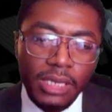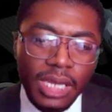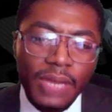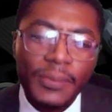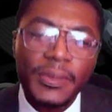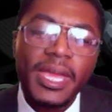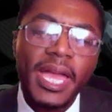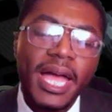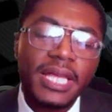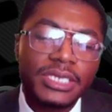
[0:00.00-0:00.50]
Let
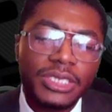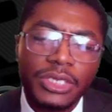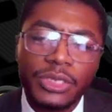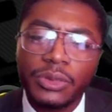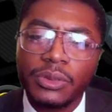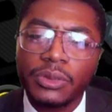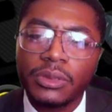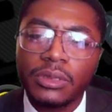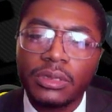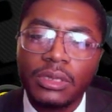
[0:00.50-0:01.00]
me ask you,
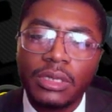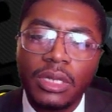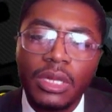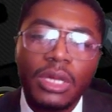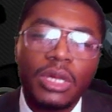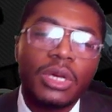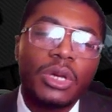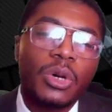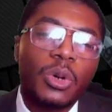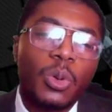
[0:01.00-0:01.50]

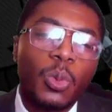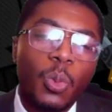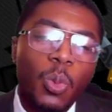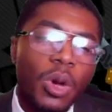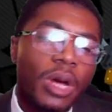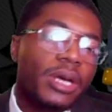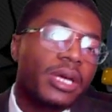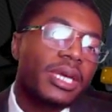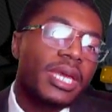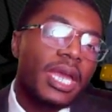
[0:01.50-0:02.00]

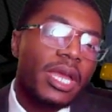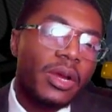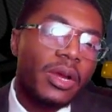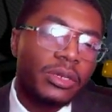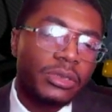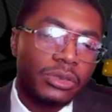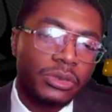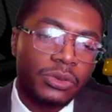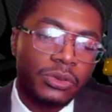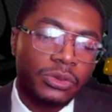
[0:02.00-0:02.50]
what
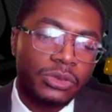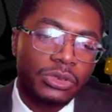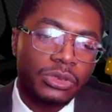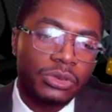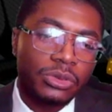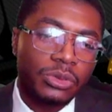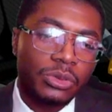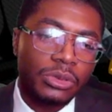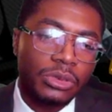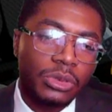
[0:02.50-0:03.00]
characters
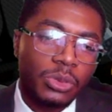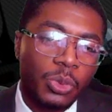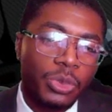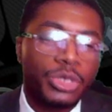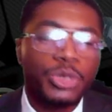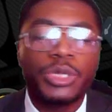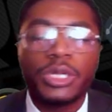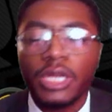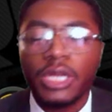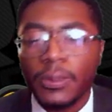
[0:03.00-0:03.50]
were
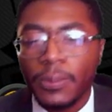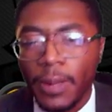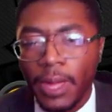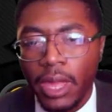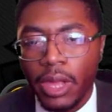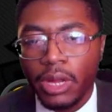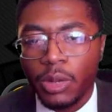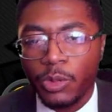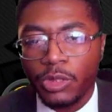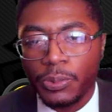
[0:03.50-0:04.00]
you gonna
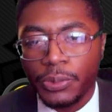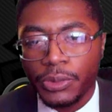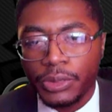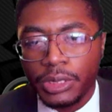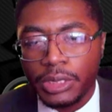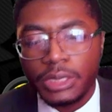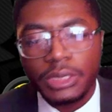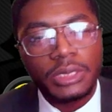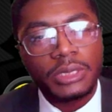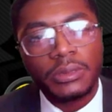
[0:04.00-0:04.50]
pair with
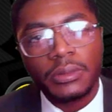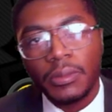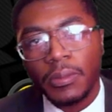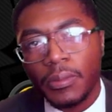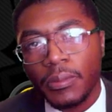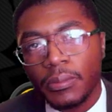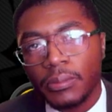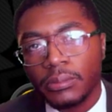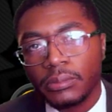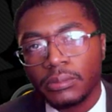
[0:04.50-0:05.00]
Burnice?
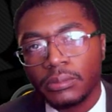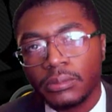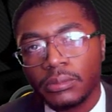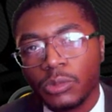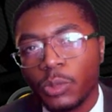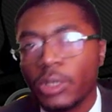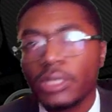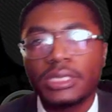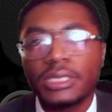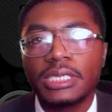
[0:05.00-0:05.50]

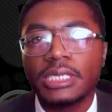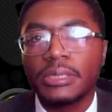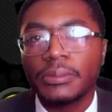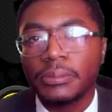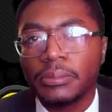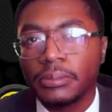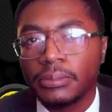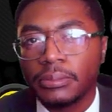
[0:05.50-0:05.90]
What team?